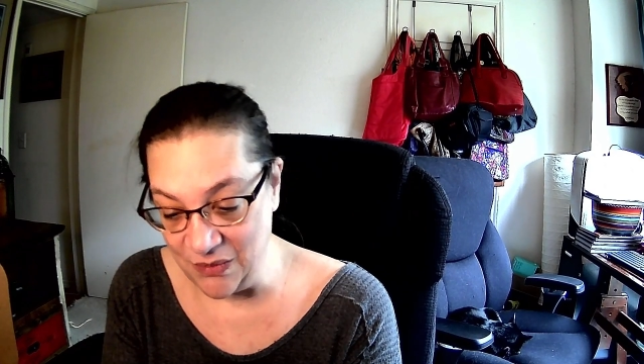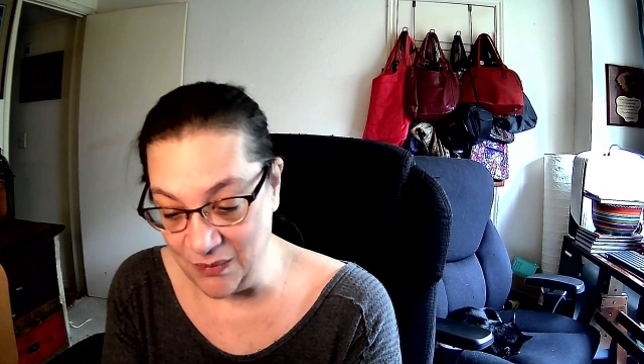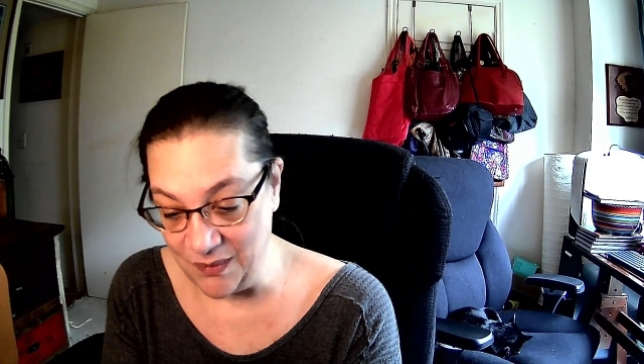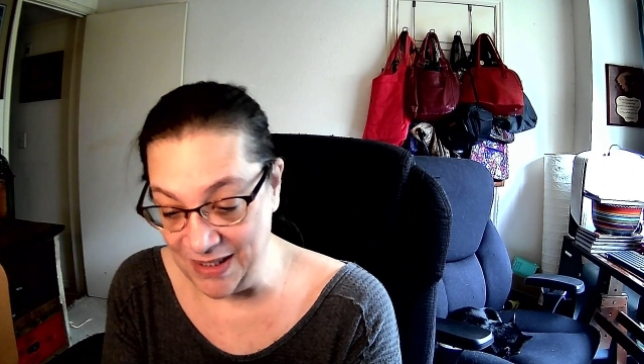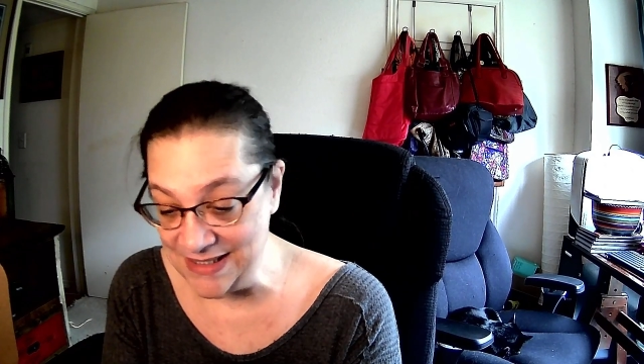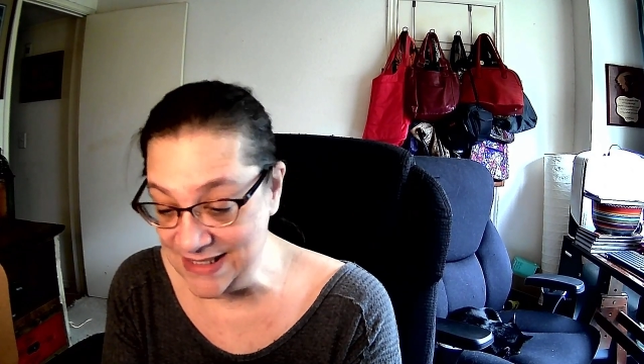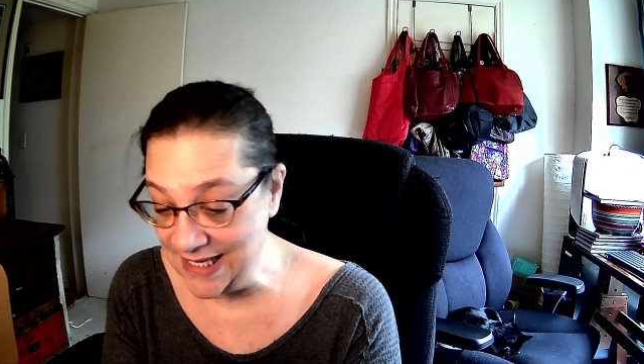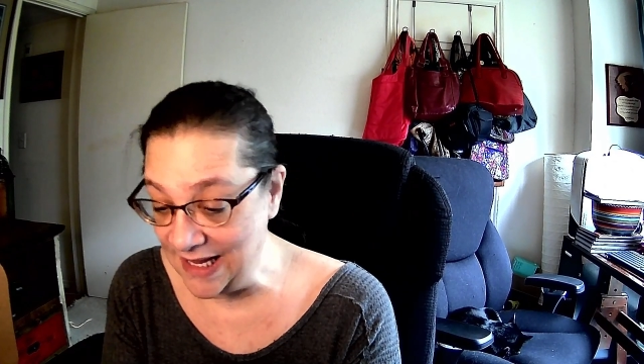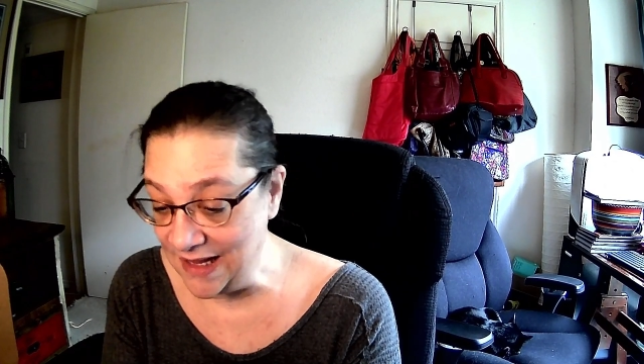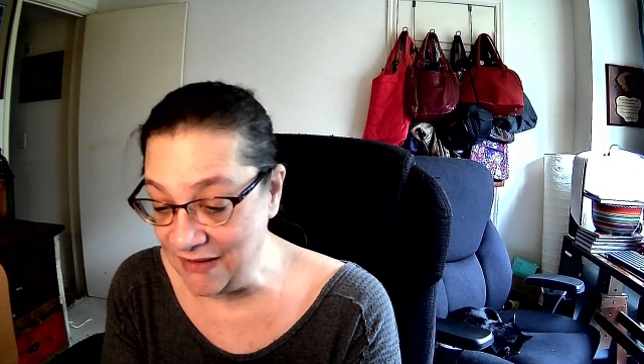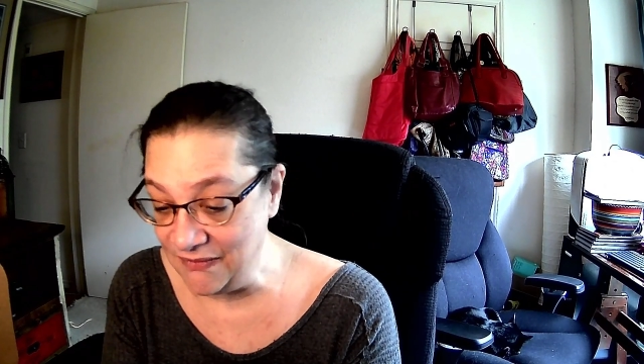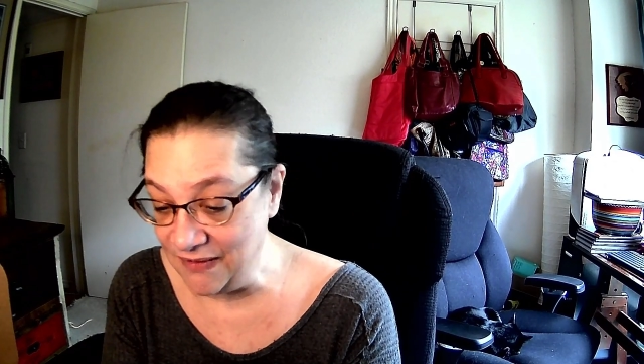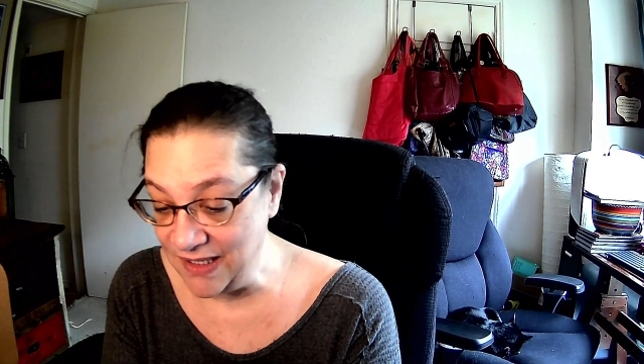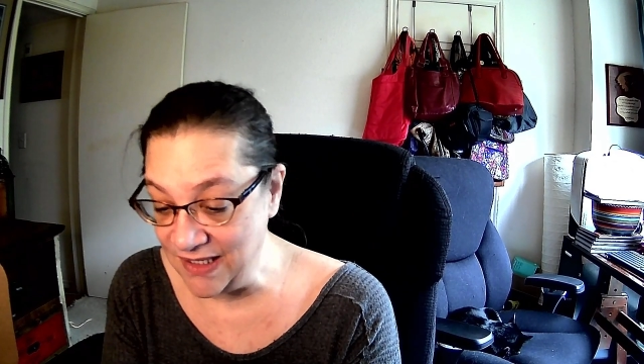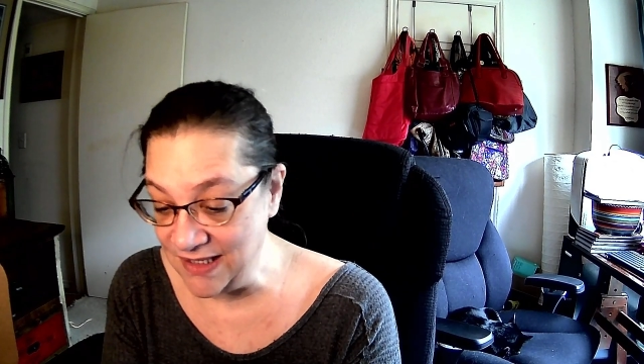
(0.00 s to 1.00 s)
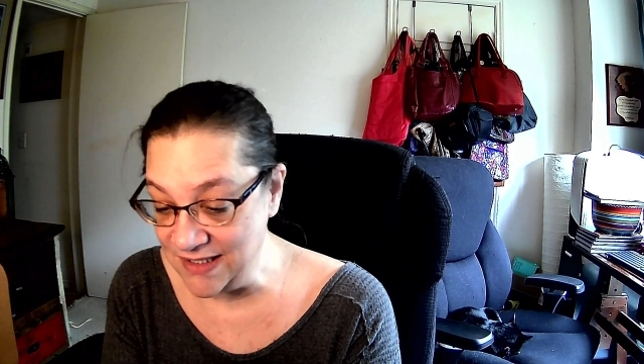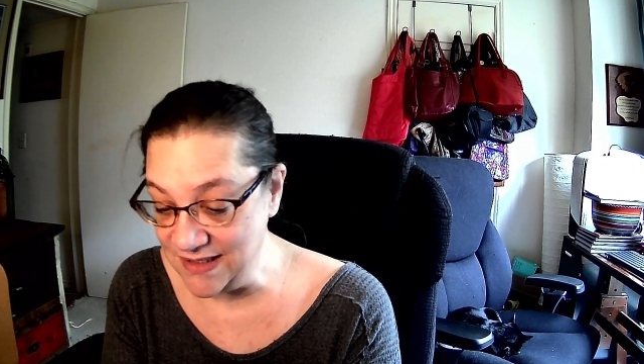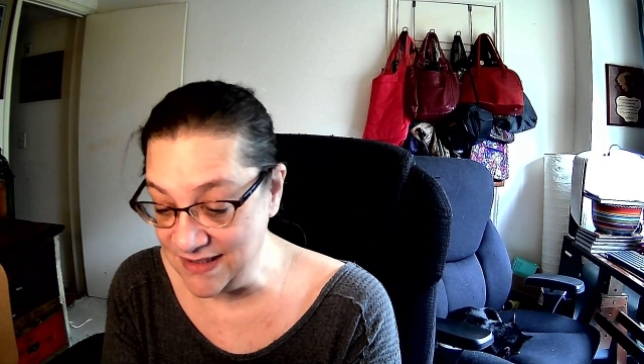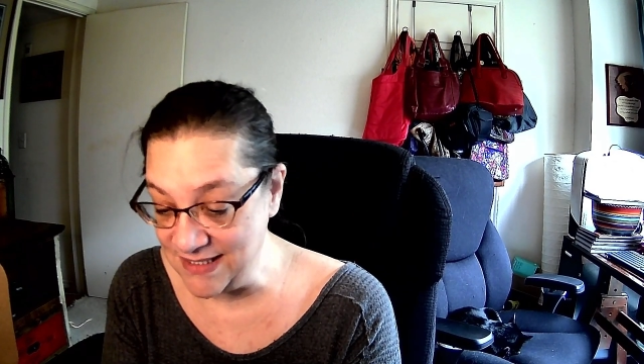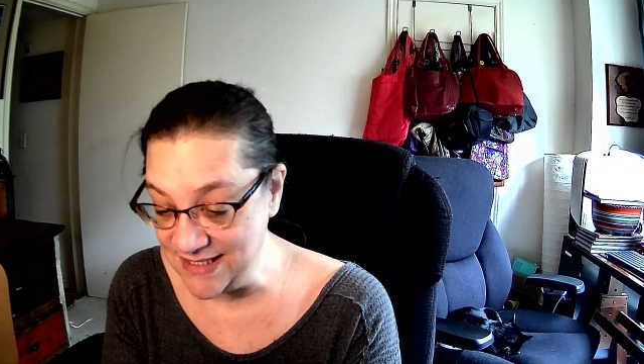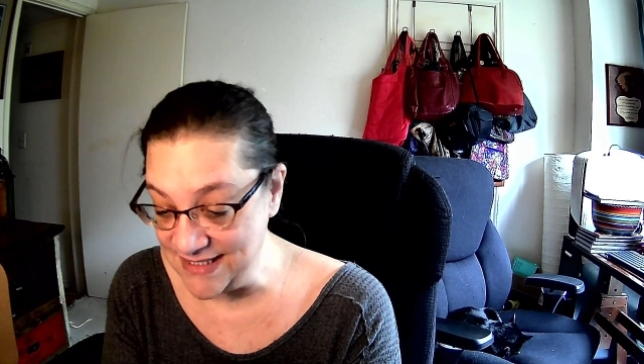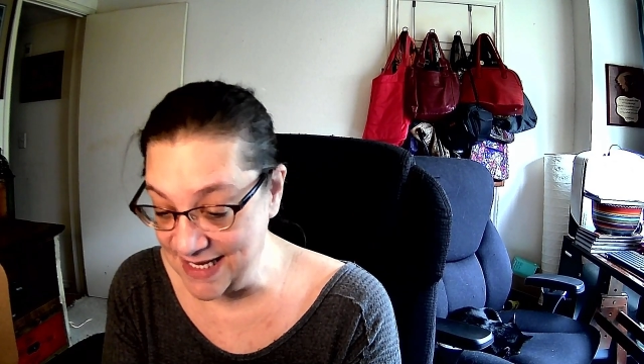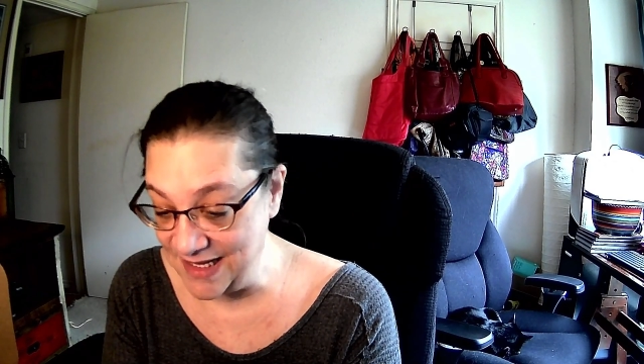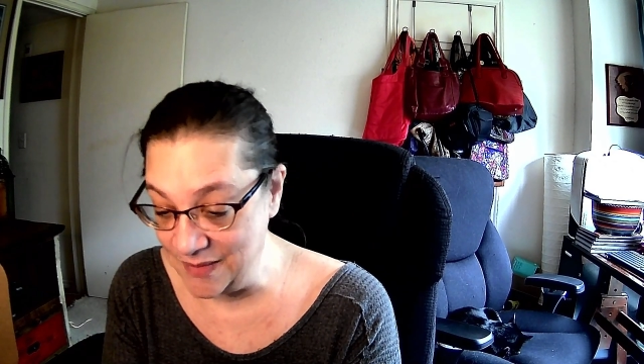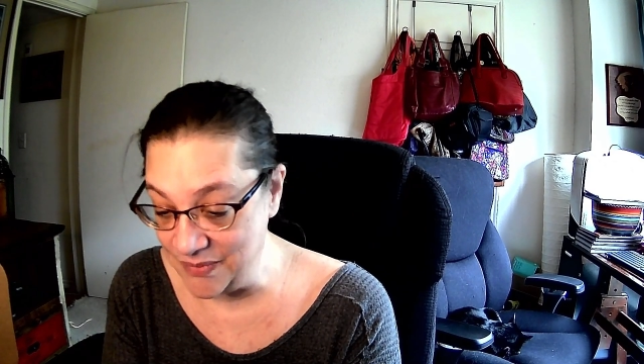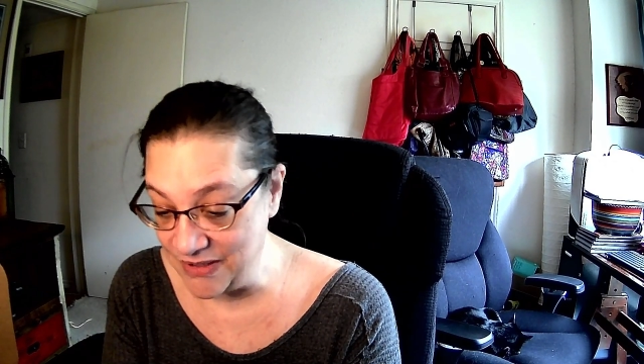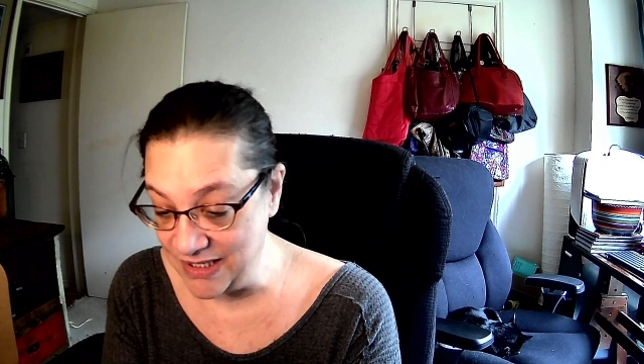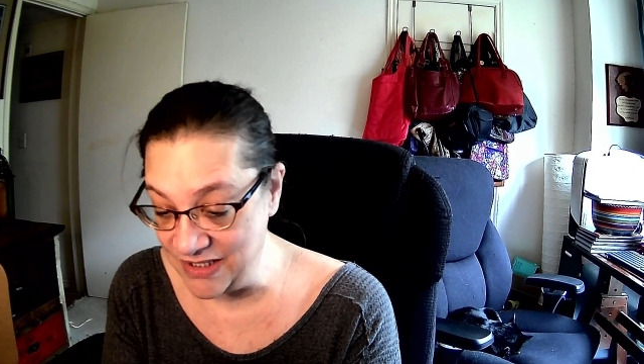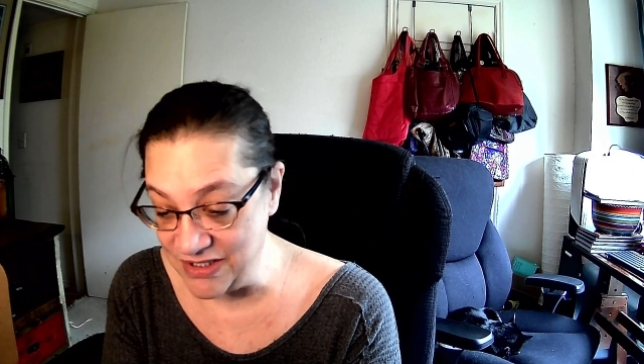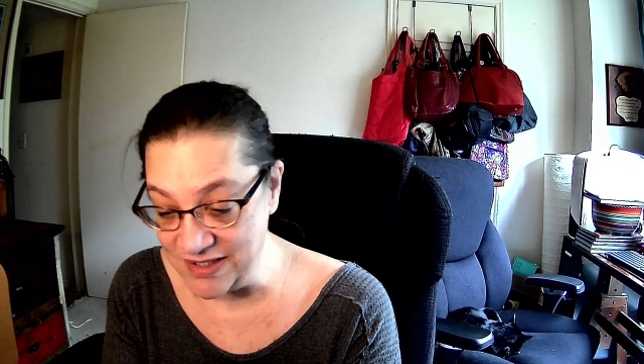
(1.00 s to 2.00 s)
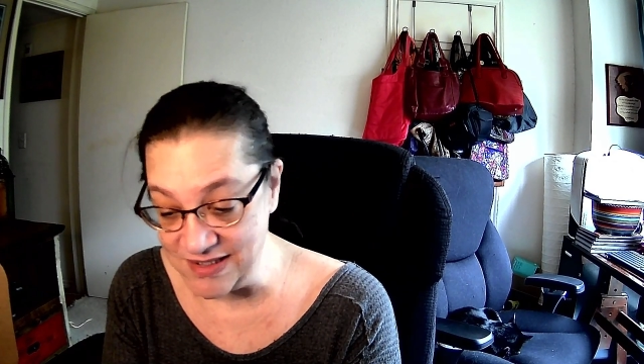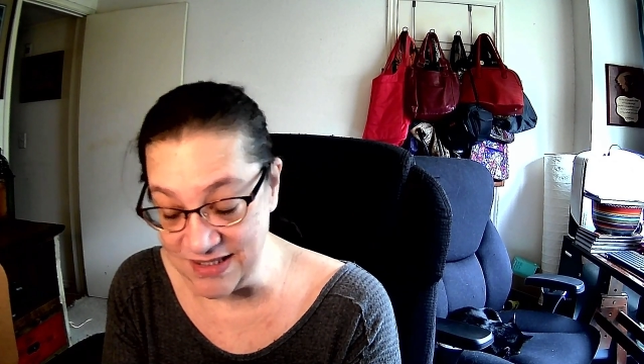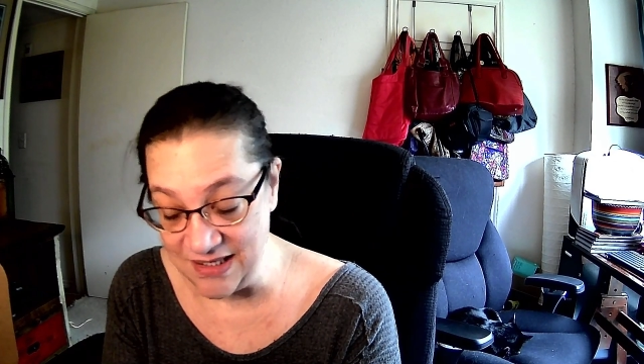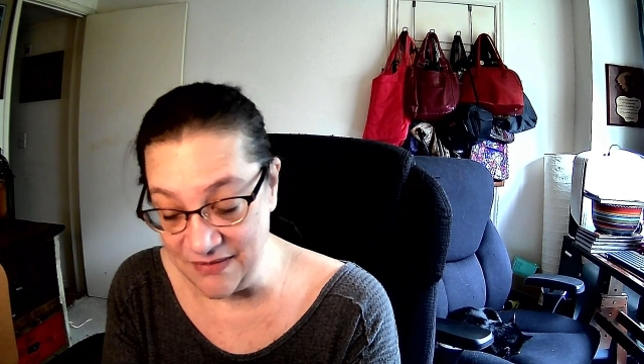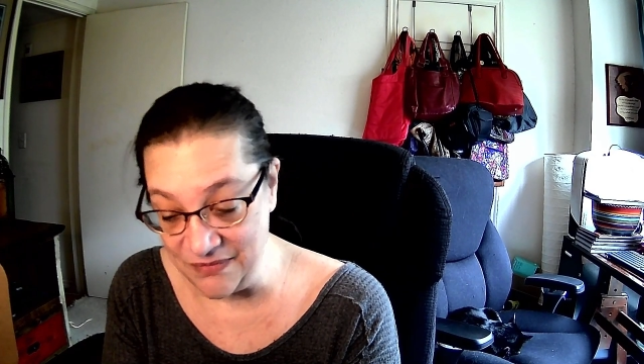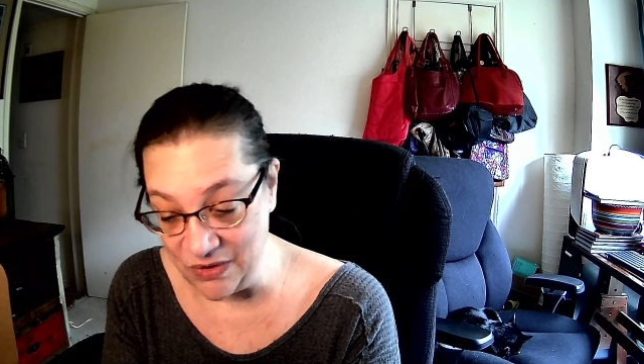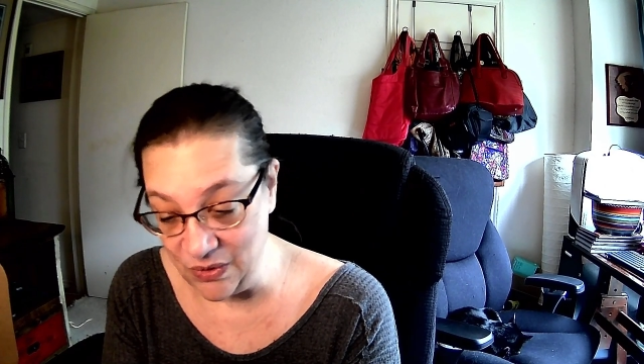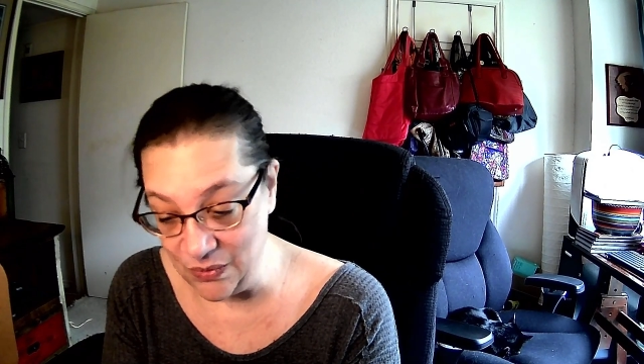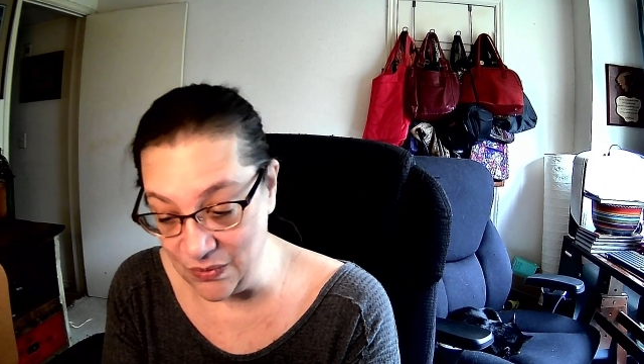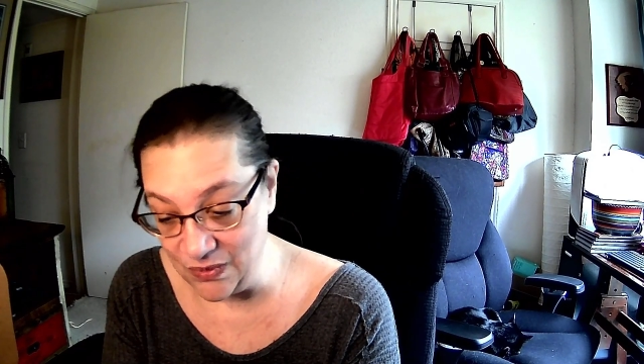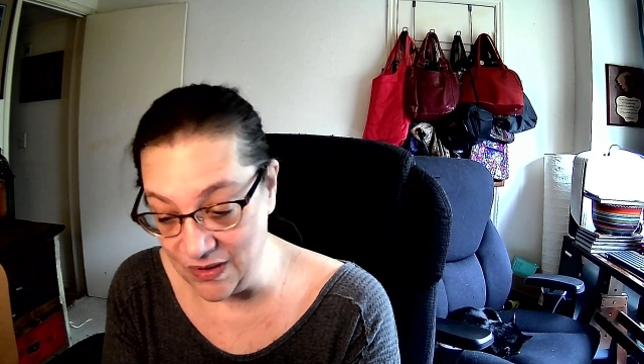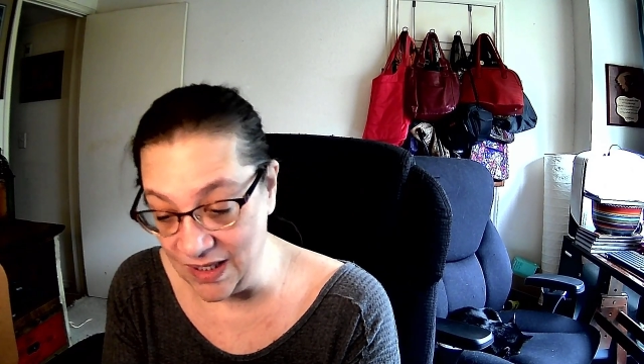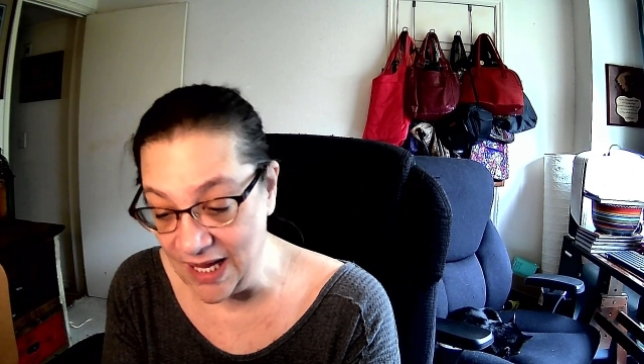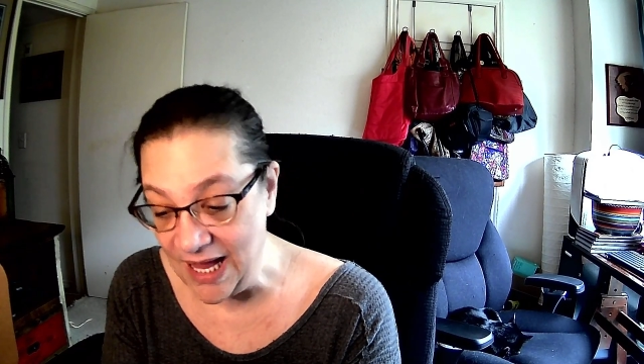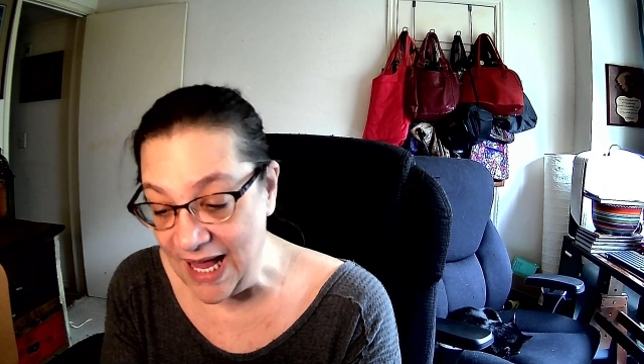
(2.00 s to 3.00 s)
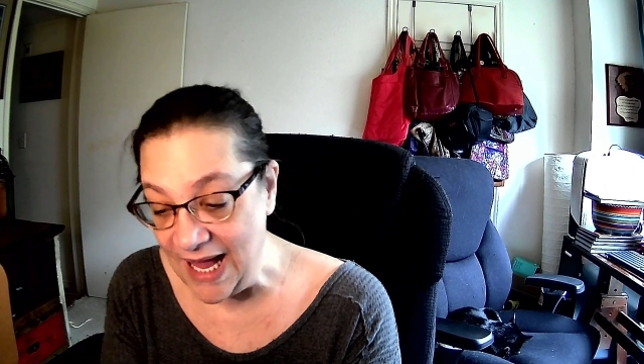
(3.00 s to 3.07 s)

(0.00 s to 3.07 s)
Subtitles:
we delve into the celebrations of Yule